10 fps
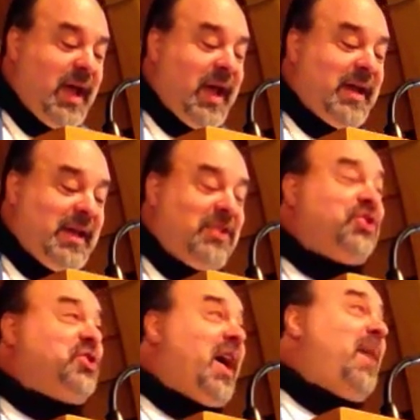And
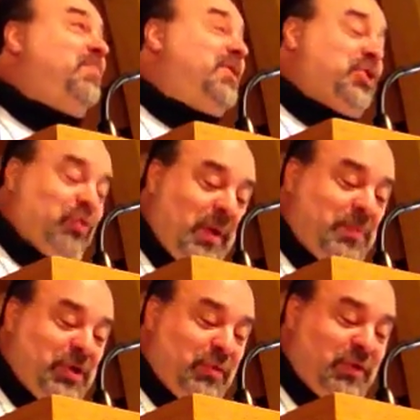his job
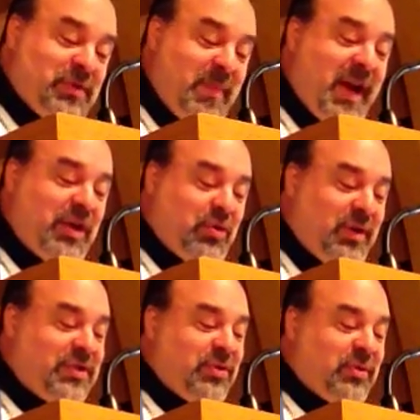description was made
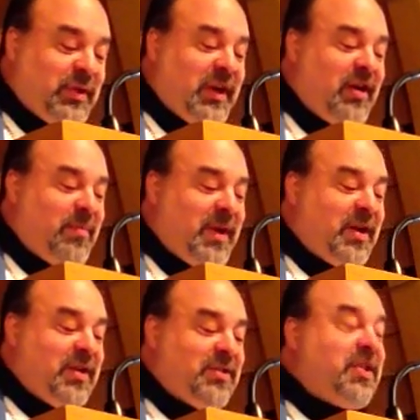crystal clear
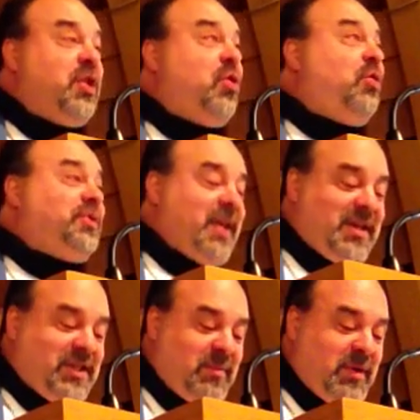because the Old
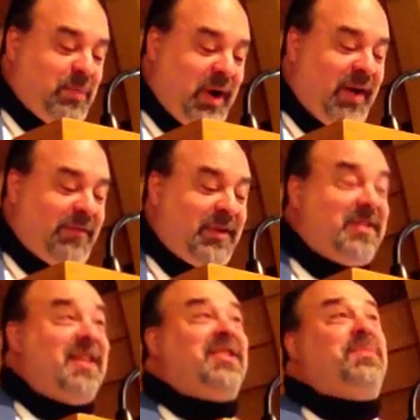Testament
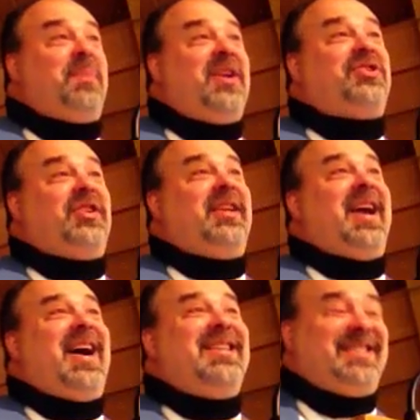prophets,
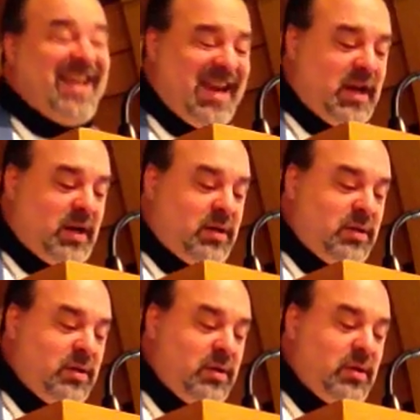especially Isaiah,
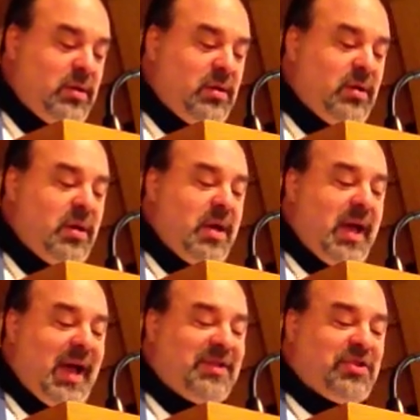
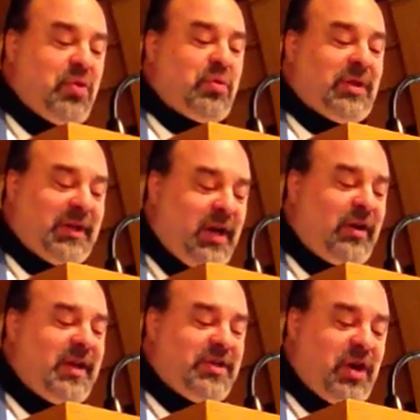had so
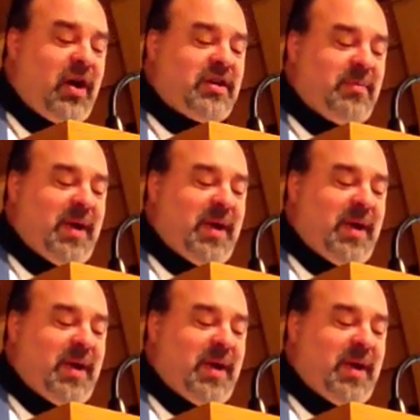clearly talked